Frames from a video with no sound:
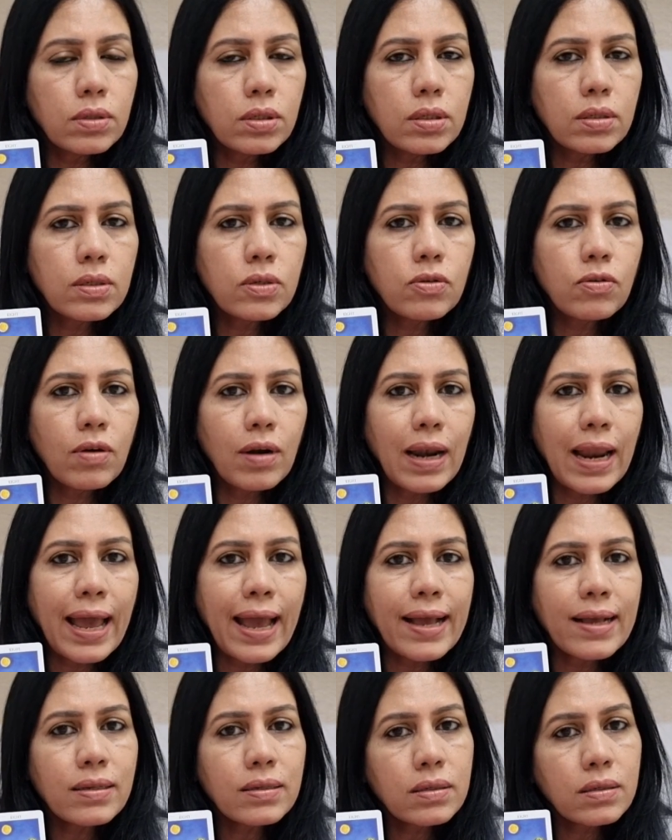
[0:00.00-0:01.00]
Just
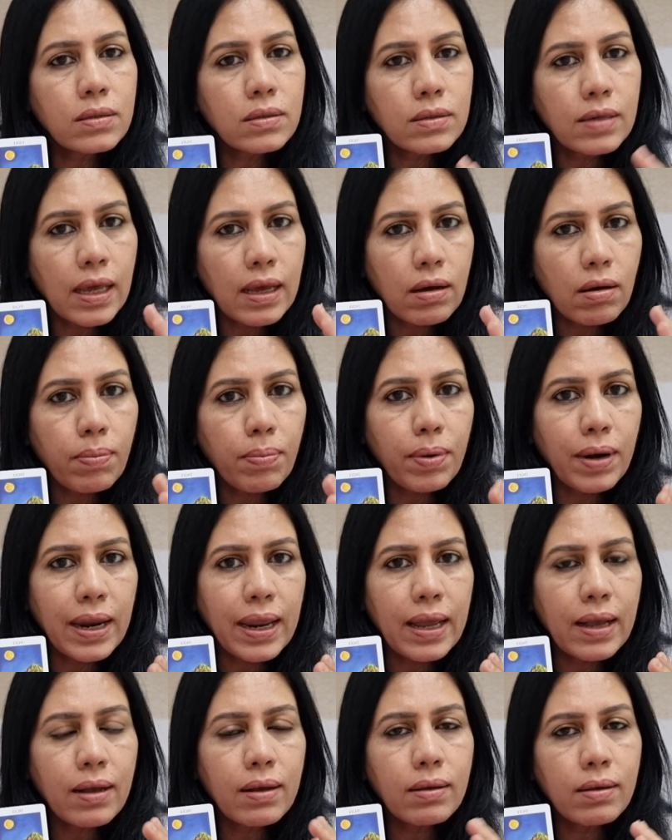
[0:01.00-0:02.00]
relax, take a
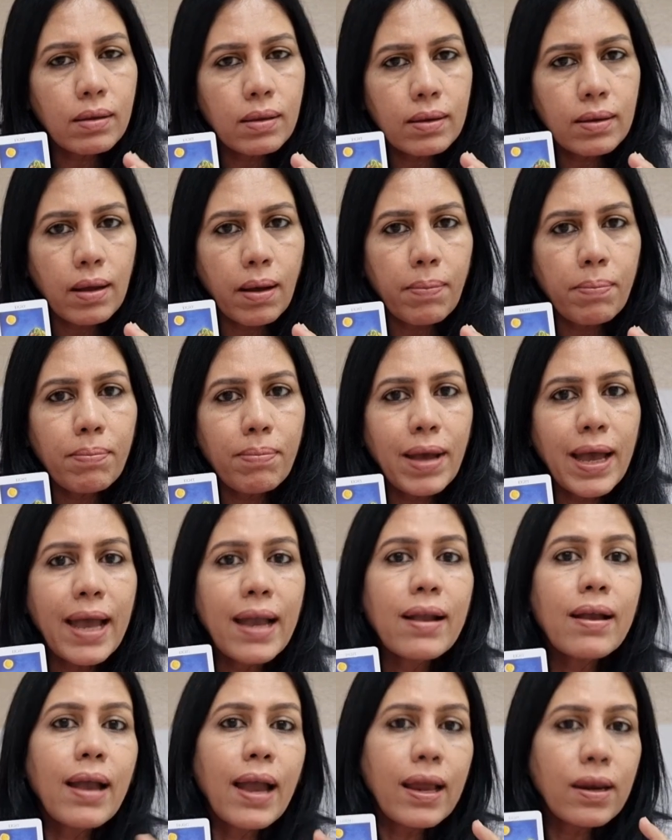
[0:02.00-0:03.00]
break, come
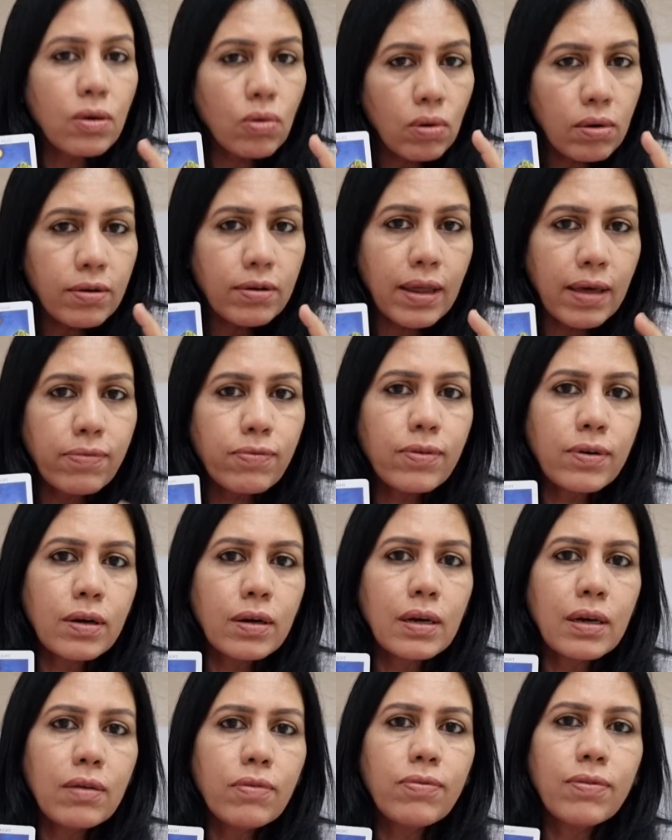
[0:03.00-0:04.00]
back, and you'll
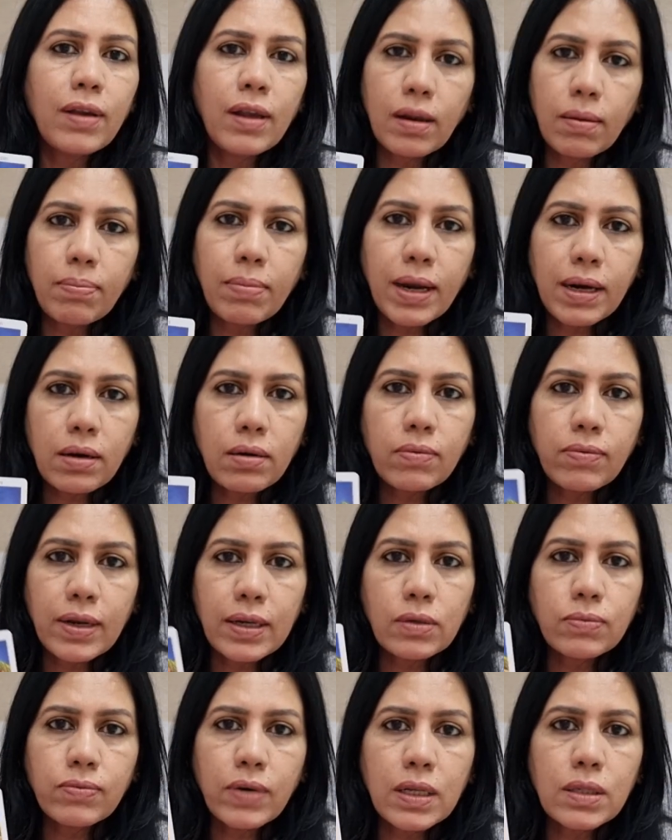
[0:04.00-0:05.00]
definitely feel better
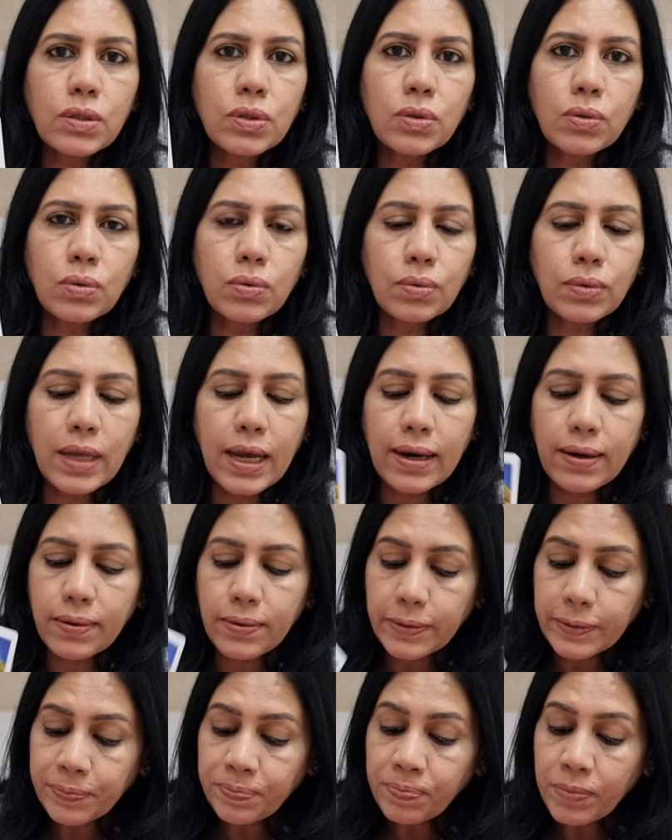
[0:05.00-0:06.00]
when once you do
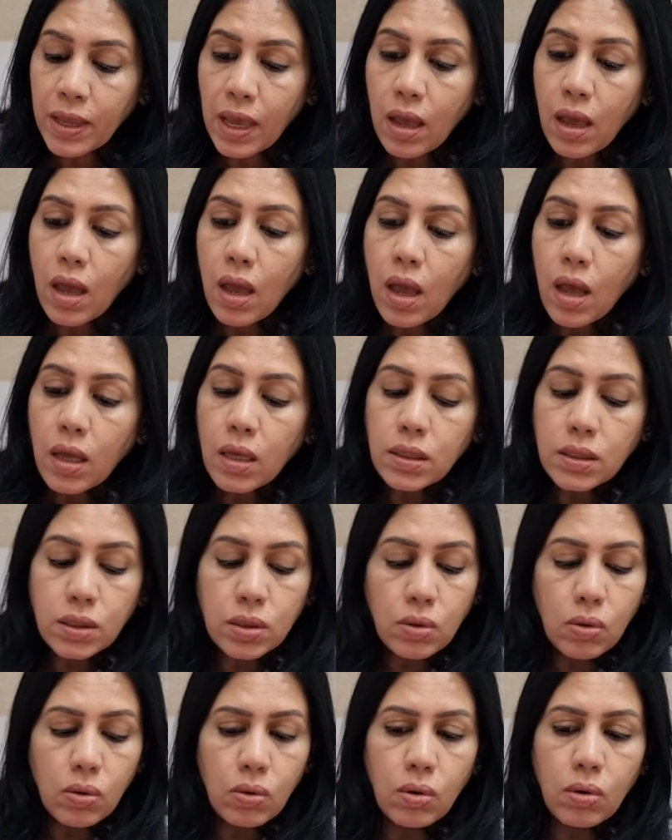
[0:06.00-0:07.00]
that.
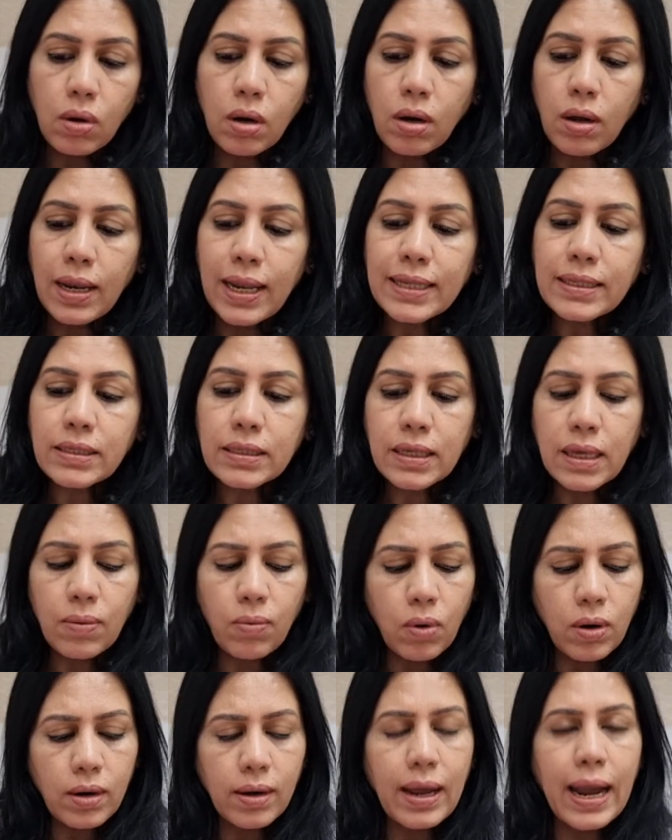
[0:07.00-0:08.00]
So uh, let's see
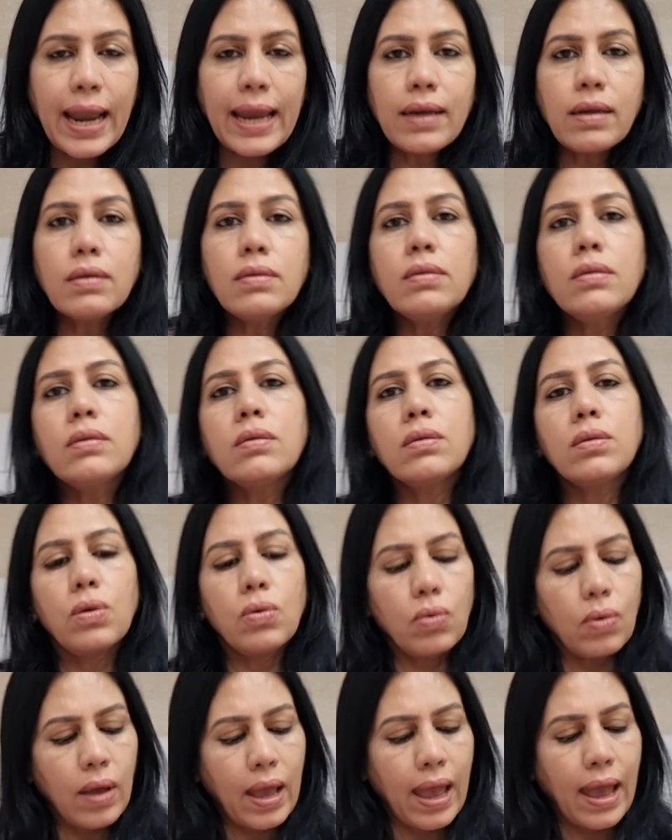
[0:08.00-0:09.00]
what guidance
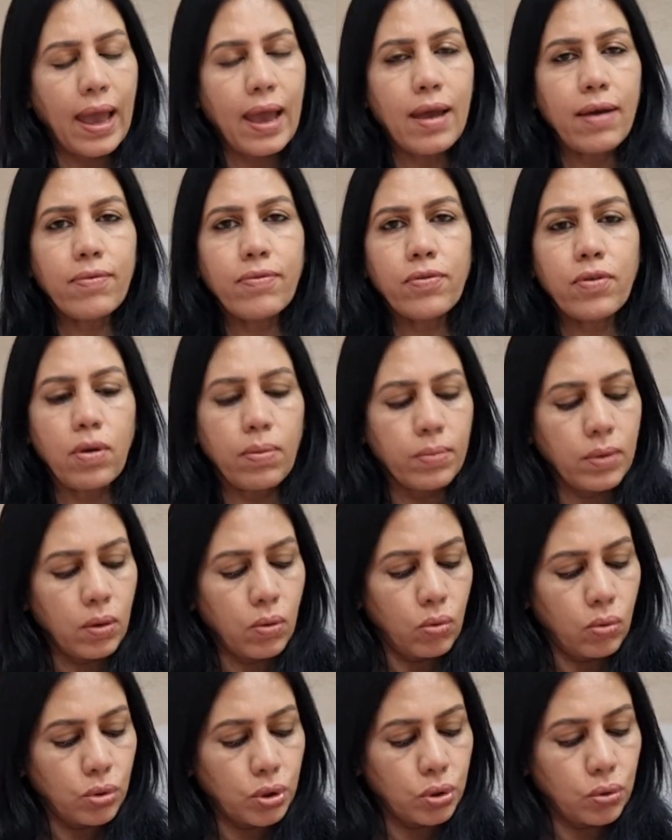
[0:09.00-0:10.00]
you have from the
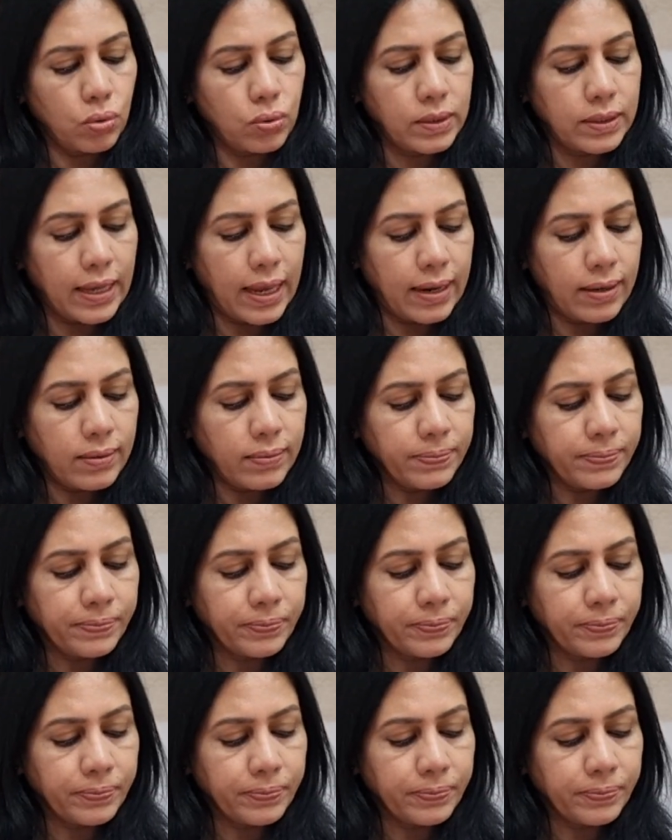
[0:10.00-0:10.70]
Osho Zen.